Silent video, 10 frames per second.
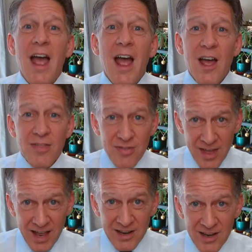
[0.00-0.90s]
and
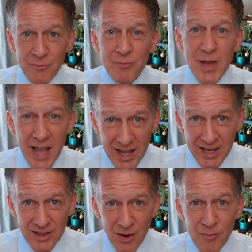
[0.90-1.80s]
then
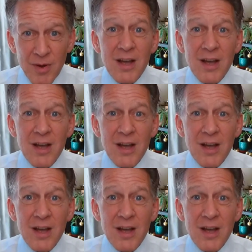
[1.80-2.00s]
beheading them